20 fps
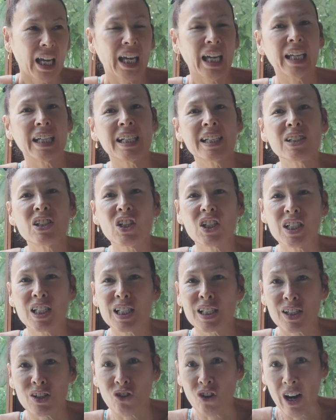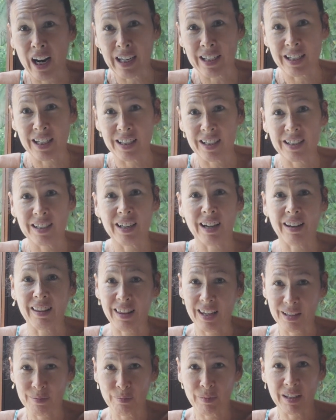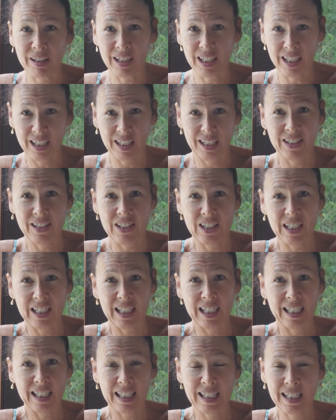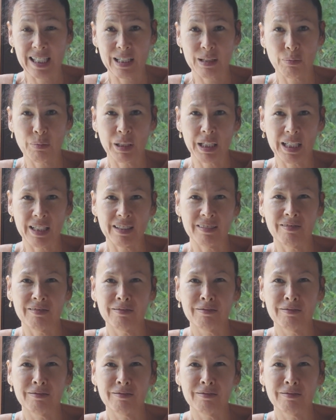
energy distracted. I think my energy needs to be